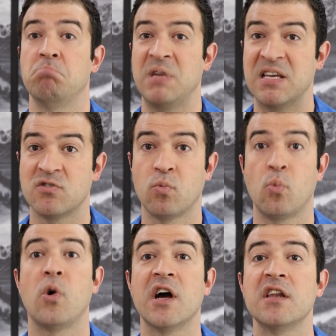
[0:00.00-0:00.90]
it's
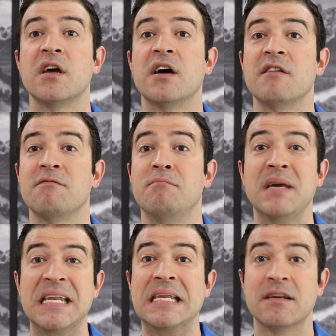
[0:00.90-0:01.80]
one of
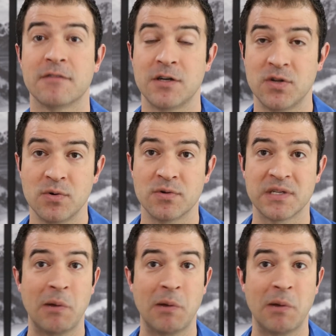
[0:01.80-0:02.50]
many different tools,